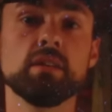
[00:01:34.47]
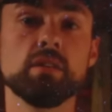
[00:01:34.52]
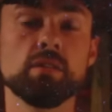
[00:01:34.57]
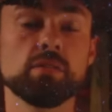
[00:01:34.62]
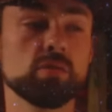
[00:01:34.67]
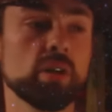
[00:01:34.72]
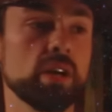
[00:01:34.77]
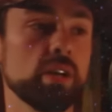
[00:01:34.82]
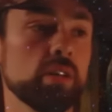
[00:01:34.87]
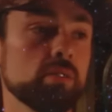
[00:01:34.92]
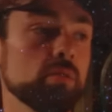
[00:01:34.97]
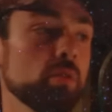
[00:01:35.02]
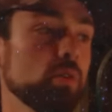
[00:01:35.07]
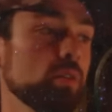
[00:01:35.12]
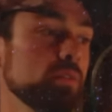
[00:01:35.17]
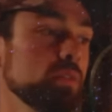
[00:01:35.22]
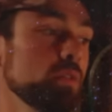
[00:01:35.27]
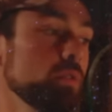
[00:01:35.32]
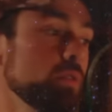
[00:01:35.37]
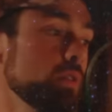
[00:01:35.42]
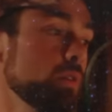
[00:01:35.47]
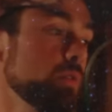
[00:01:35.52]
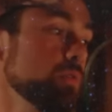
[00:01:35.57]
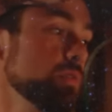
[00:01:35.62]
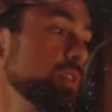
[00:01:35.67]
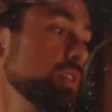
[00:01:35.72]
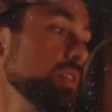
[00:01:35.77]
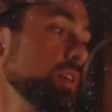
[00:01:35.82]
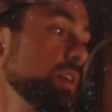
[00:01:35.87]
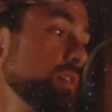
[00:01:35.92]
I'll try to throw a few of
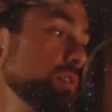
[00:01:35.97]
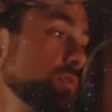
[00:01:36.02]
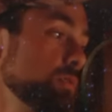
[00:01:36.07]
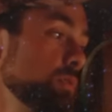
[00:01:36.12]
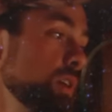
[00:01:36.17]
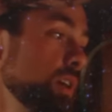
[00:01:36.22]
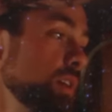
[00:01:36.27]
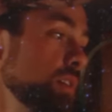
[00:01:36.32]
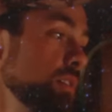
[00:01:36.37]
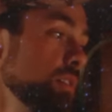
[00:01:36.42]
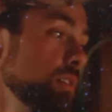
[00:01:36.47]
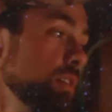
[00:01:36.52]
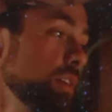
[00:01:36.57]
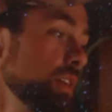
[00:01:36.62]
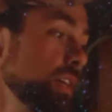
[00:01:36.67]
those in there as well.